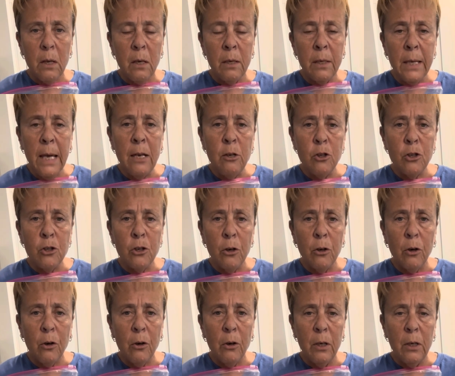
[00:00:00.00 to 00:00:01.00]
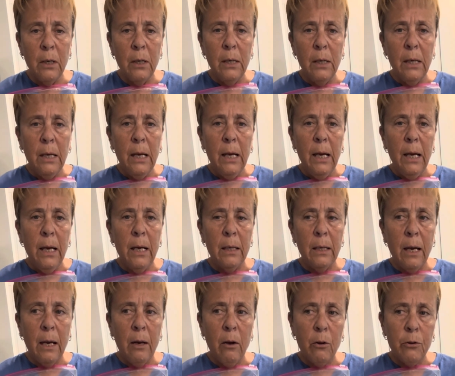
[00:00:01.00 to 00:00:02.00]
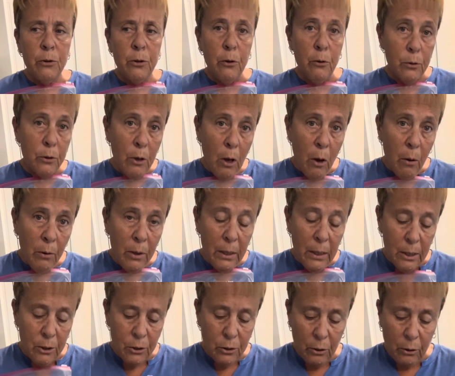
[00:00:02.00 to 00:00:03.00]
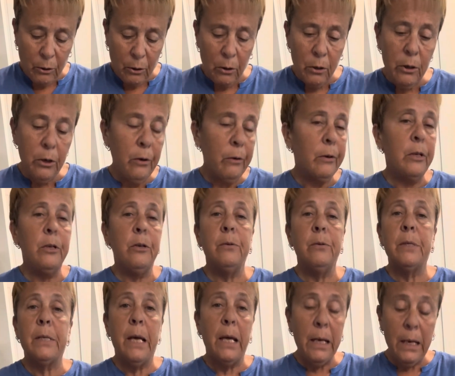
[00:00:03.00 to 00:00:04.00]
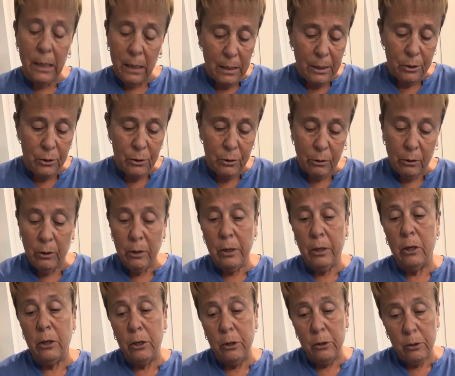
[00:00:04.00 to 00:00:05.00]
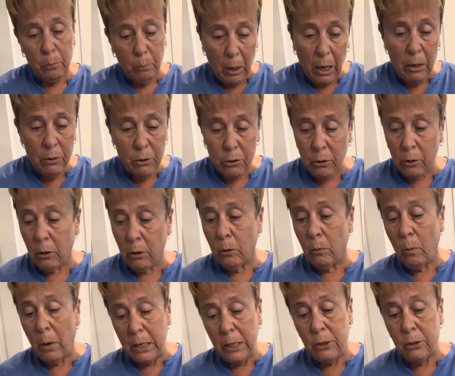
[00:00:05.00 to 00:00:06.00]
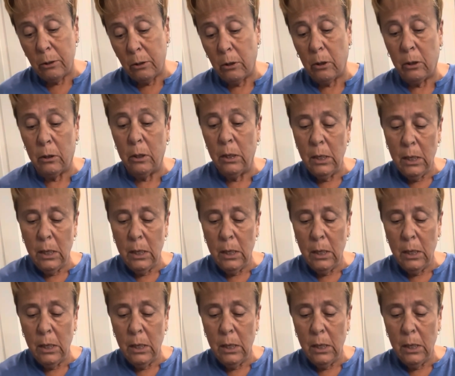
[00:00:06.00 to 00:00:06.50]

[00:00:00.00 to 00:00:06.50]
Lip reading: cane sugar, and I also use coconut sugar. You can use any kind of sugar. You can use brown sugar, white sugar.